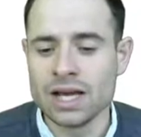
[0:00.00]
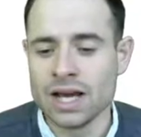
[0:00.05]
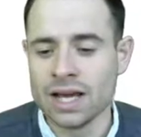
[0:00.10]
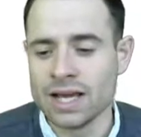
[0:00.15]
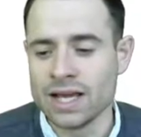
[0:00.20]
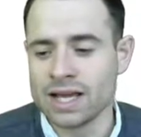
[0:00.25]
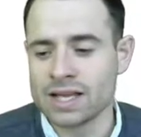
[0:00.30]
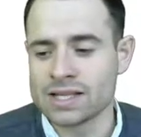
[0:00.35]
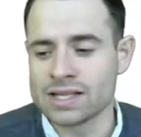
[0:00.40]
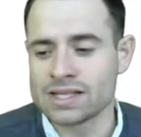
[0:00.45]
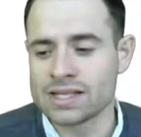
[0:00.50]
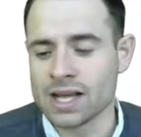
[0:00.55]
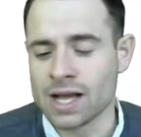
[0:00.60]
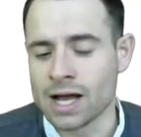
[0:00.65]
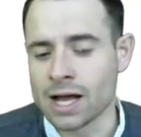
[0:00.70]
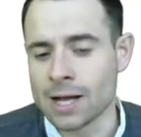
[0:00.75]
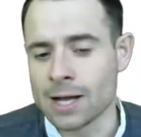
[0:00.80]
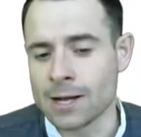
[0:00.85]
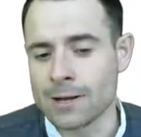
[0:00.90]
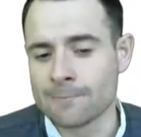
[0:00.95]
is
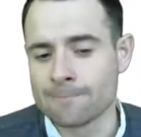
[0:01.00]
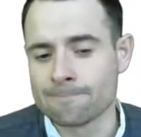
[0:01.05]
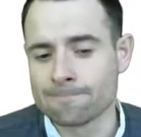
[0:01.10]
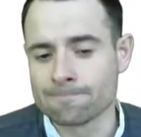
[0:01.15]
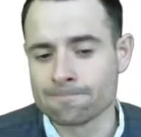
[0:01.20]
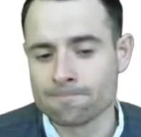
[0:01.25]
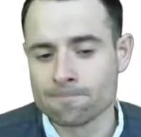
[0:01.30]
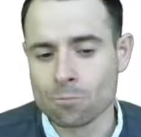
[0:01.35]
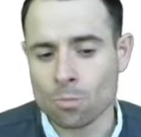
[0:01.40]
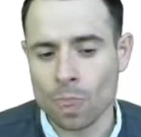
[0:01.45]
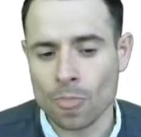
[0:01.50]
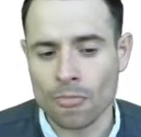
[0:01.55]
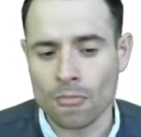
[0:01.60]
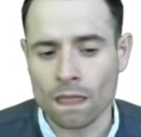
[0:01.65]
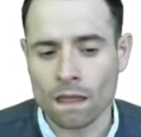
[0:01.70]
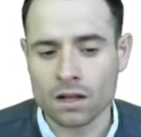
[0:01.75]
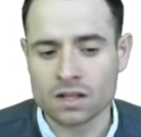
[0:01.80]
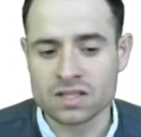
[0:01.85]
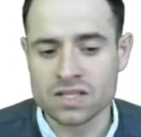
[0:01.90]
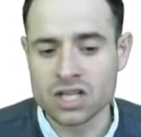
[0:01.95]

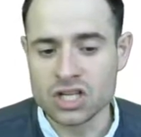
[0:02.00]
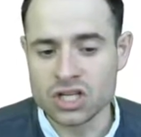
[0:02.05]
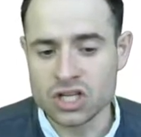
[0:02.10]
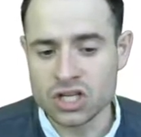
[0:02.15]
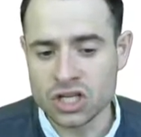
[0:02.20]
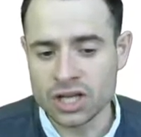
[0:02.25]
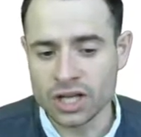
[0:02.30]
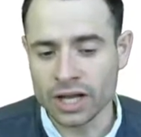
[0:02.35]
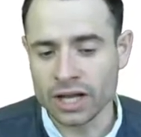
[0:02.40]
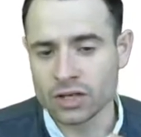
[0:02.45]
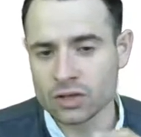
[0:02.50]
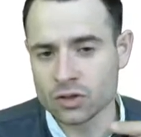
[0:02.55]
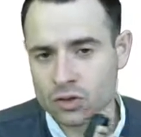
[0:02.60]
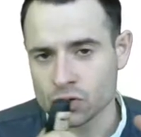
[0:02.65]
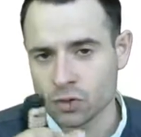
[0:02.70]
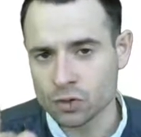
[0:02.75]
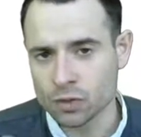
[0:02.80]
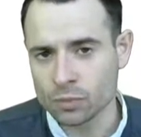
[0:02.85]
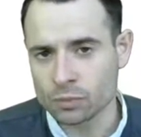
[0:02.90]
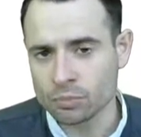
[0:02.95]
teaching and is
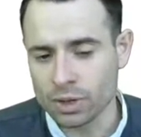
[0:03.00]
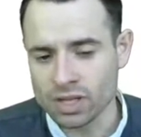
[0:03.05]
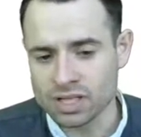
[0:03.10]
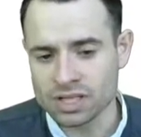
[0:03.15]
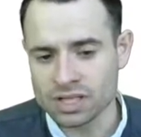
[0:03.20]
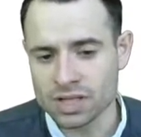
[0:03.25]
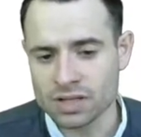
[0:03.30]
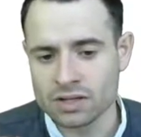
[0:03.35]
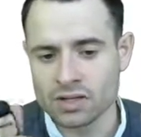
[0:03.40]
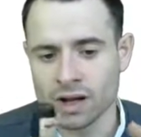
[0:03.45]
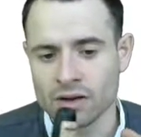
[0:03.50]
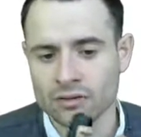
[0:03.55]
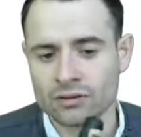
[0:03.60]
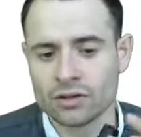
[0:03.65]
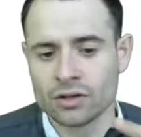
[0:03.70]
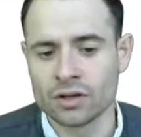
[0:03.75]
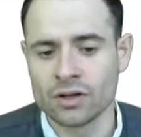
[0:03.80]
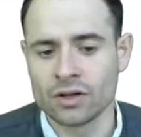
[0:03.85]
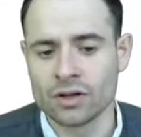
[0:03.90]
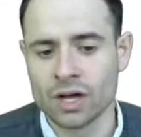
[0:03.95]
also the president of
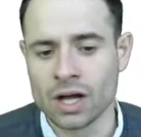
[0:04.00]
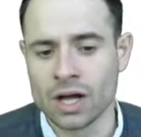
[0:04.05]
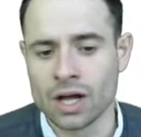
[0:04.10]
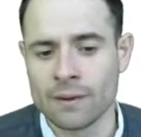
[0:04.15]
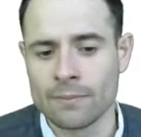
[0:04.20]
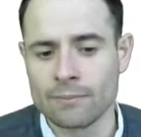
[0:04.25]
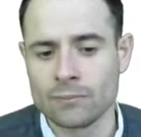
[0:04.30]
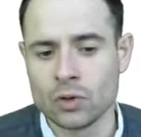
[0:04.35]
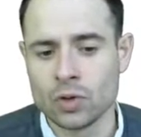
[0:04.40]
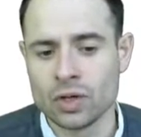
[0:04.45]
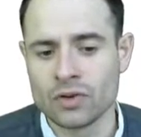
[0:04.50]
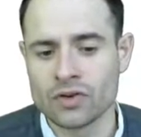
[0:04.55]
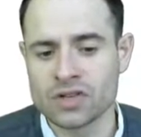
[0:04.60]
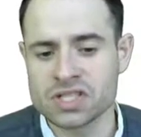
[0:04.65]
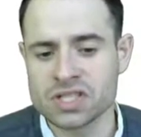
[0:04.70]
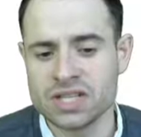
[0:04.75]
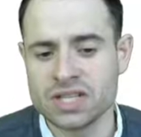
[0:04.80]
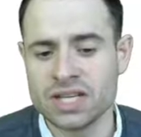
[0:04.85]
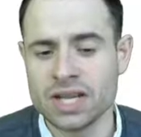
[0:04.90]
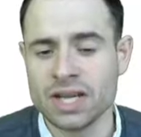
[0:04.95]
the
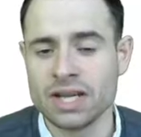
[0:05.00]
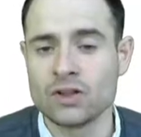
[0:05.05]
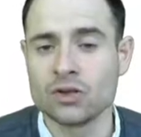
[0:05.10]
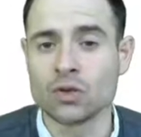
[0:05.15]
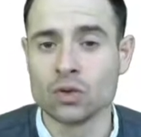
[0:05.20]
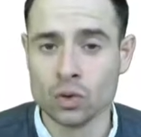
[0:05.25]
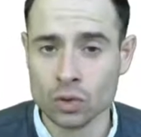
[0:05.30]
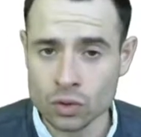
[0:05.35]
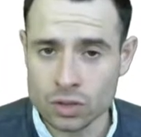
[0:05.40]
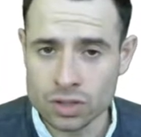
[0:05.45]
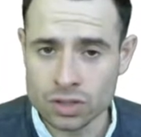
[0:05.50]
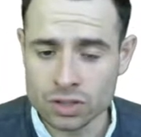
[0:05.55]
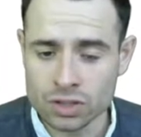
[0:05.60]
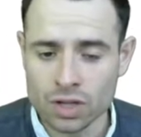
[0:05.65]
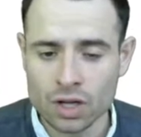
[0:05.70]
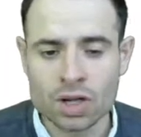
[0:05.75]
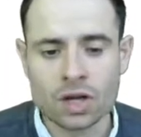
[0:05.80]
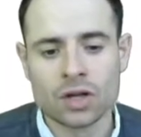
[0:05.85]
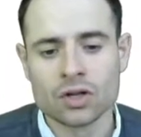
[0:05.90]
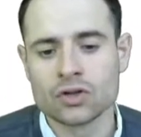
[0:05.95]
university in Toulouse.
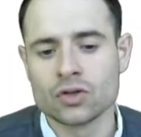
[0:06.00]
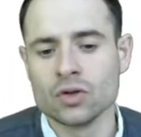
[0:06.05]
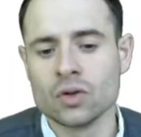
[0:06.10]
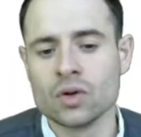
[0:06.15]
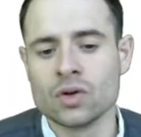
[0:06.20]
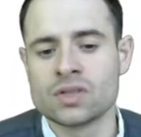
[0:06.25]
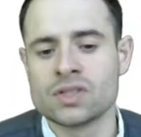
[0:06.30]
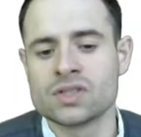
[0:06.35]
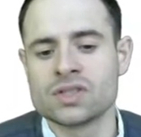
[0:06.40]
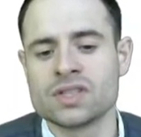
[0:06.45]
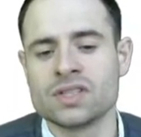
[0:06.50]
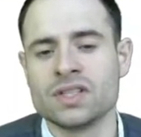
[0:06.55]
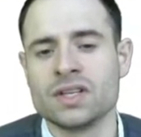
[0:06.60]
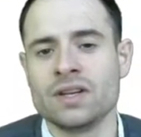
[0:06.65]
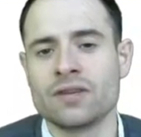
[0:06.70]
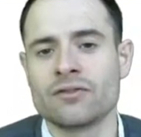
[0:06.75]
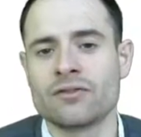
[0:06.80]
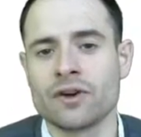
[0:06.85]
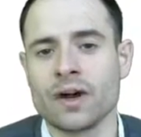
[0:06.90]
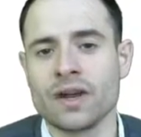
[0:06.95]
Toulouse is a city
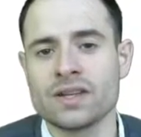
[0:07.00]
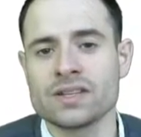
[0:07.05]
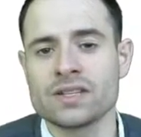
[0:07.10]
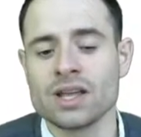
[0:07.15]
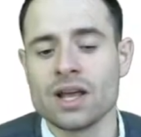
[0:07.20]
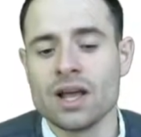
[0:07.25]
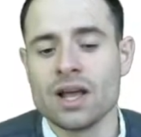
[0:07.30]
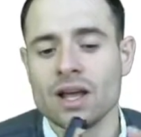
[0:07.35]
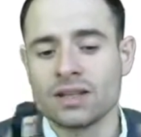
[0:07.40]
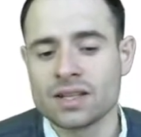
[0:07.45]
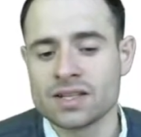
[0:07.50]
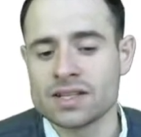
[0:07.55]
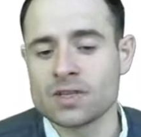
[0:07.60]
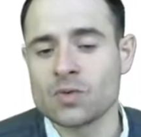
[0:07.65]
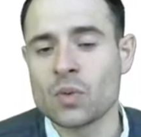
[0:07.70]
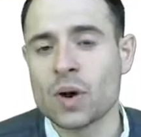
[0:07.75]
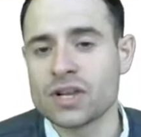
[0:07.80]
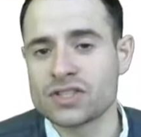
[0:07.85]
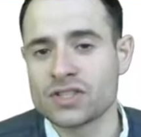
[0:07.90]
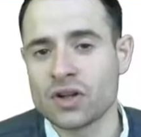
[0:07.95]
in France. This is
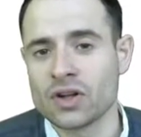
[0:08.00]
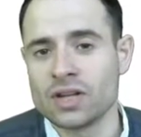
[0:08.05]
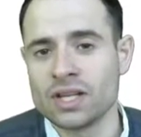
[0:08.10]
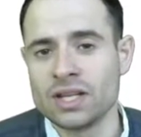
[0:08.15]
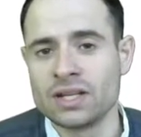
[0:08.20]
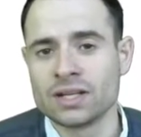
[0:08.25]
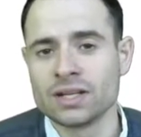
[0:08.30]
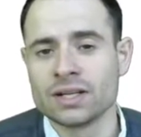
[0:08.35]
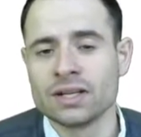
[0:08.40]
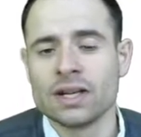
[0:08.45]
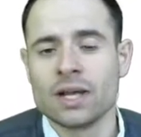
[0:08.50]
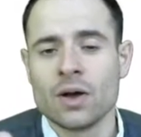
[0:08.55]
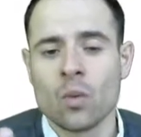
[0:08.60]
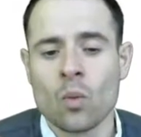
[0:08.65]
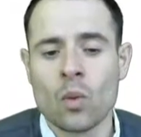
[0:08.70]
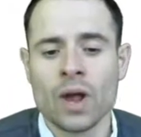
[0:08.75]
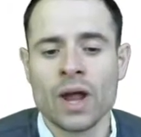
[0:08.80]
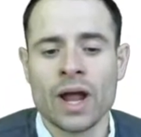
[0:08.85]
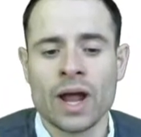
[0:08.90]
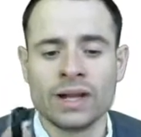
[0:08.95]
where I studied,
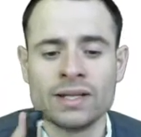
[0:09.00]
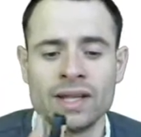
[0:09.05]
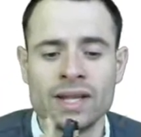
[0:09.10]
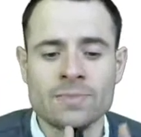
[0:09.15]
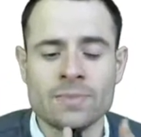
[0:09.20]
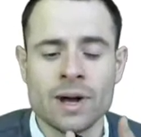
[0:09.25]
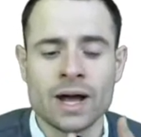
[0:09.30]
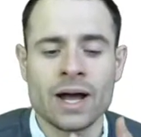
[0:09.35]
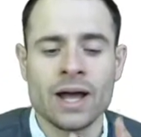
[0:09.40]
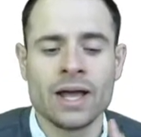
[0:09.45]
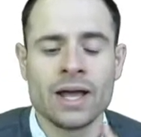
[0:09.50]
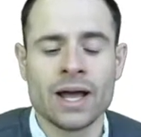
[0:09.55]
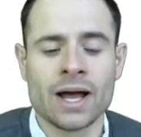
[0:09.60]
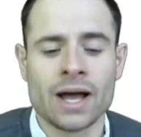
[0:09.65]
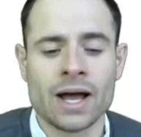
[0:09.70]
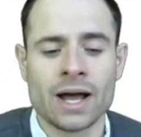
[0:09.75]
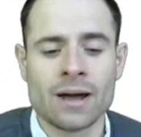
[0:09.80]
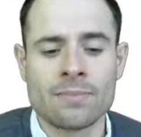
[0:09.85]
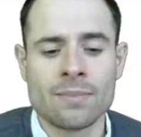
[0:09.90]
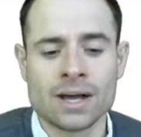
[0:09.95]
where I did my
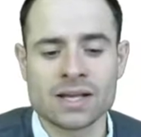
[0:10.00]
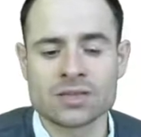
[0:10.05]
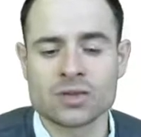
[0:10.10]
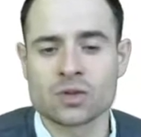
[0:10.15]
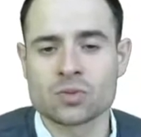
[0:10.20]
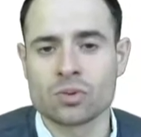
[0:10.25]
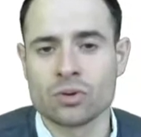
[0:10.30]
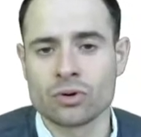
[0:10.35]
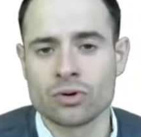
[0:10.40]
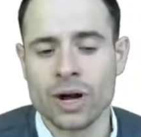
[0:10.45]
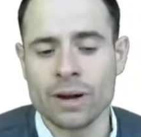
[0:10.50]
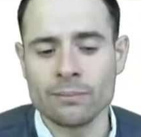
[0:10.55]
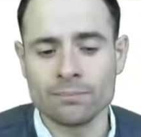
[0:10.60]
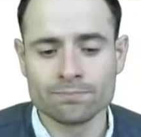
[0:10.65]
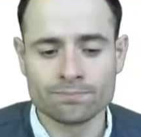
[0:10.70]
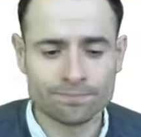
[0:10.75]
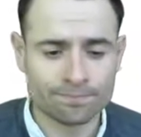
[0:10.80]
master's program.